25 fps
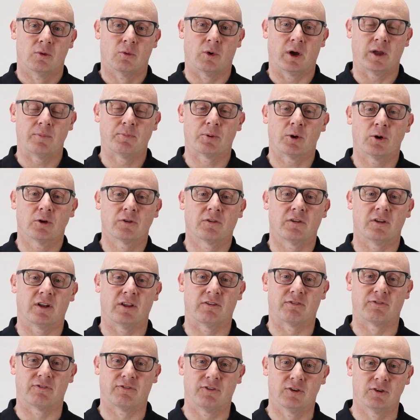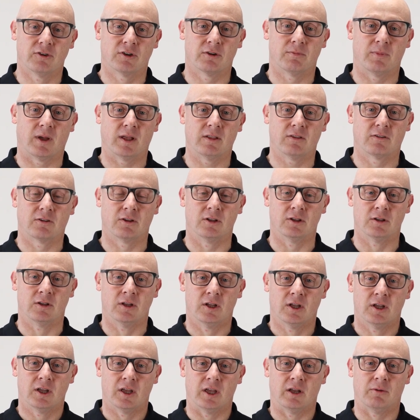Whey protein is
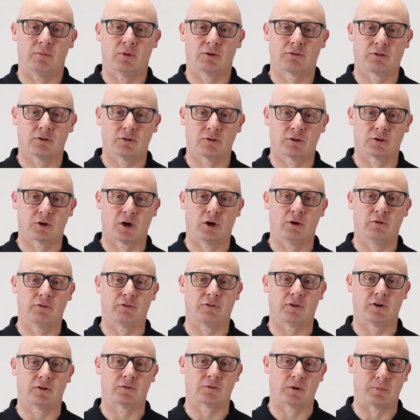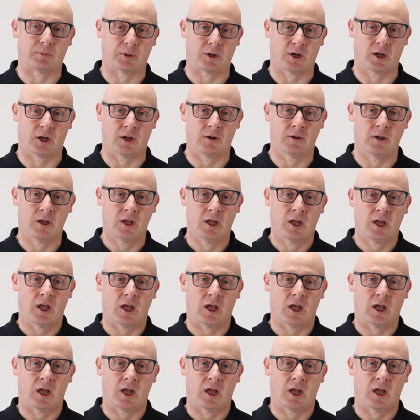fundamental in muscle growth and repair